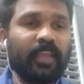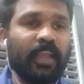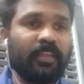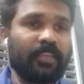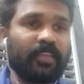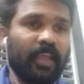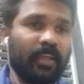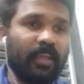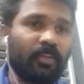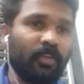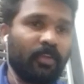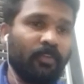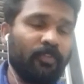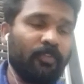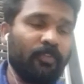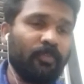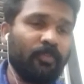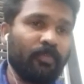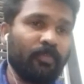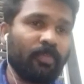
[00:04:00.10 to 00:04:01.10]
that of
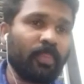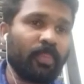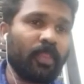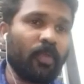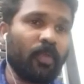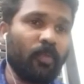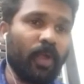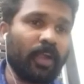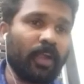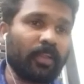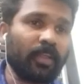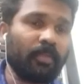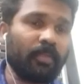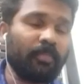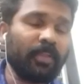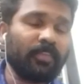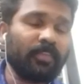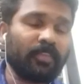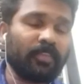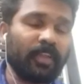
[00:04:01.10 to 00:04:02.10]
water,
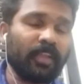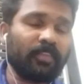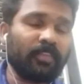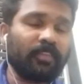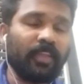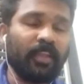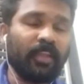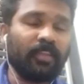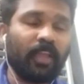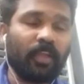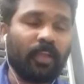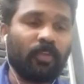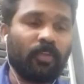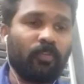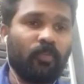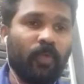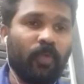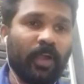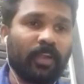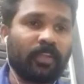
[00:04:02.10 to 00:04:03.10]
means less than that of
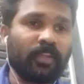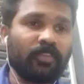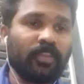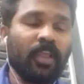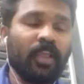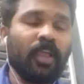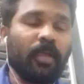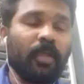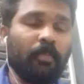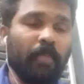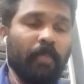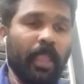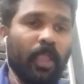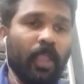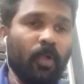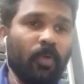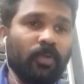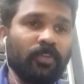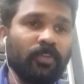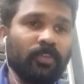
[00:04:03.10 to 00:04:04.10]
water's
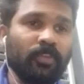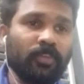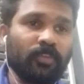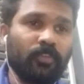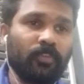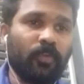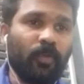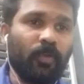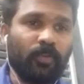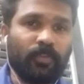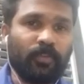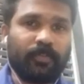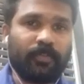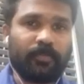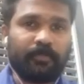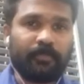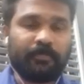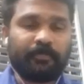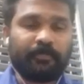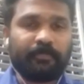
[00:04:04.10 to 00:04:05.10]
buoyant force.
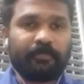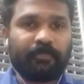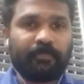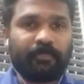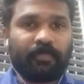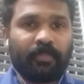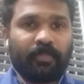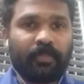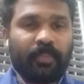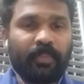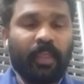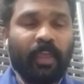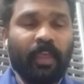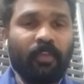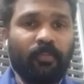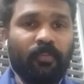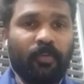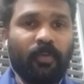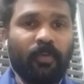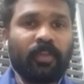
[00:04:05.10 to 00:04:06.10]

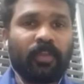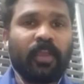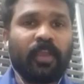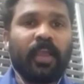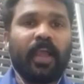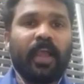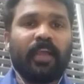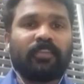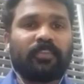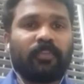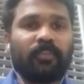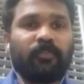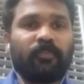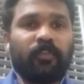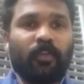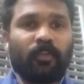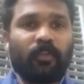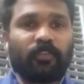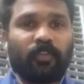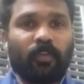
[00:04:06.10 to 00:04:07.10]
Therefore, a ship
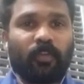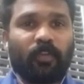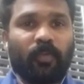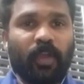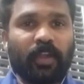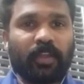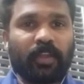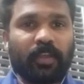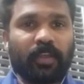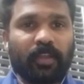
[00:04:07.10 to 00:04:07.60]
floats on water.